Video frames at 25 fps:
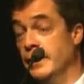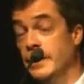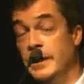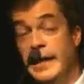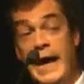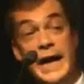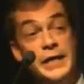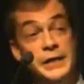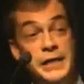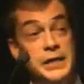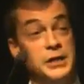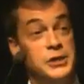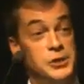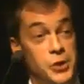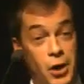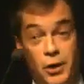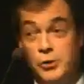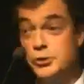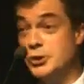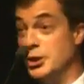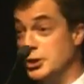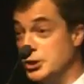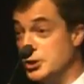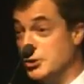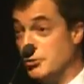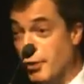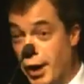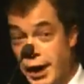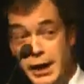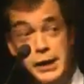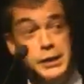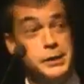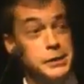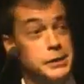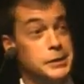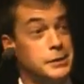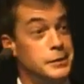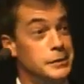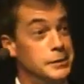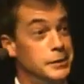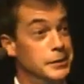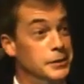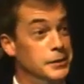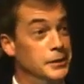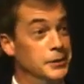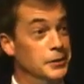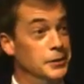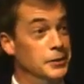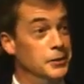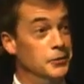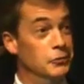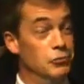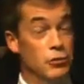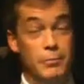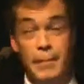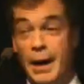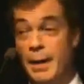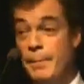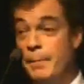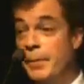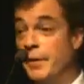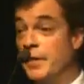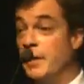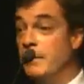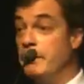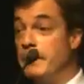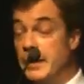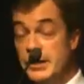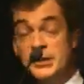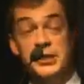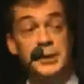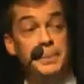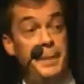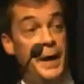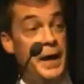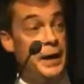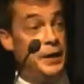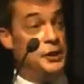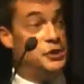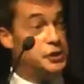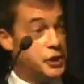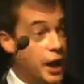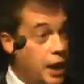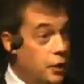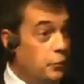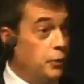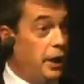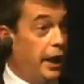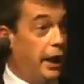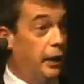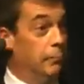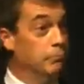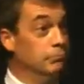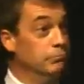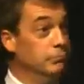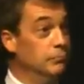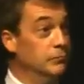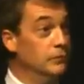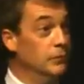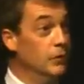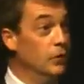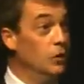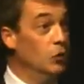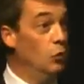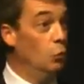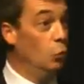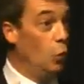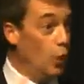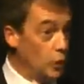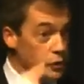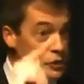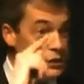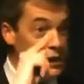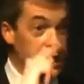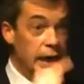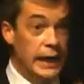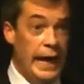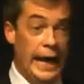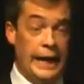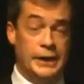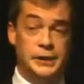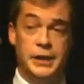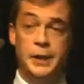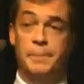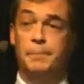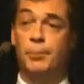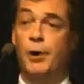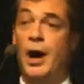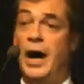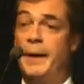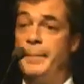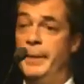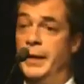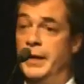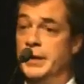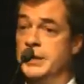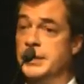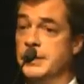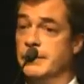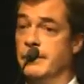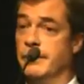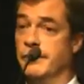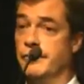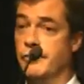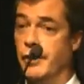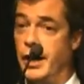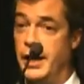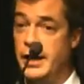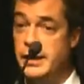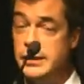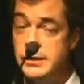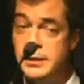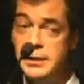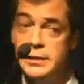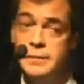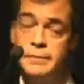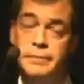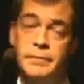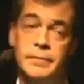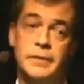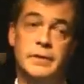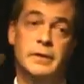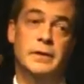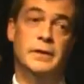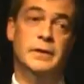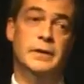Yes, it's not just Greece. Remember that Mr Berlusconi was the elected Prime Minister of Greece.